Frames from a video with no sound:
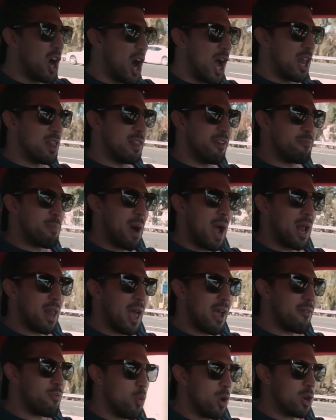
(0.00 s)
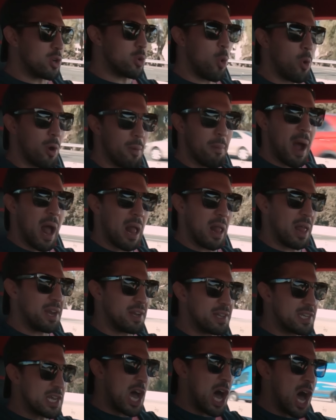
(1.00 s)
I live my life one quarter mile at
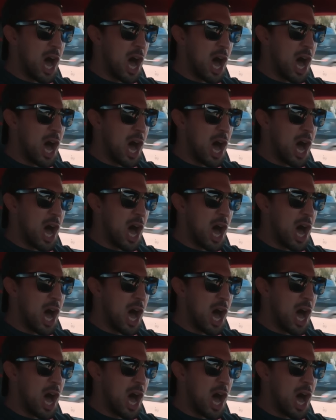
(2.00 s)
a time.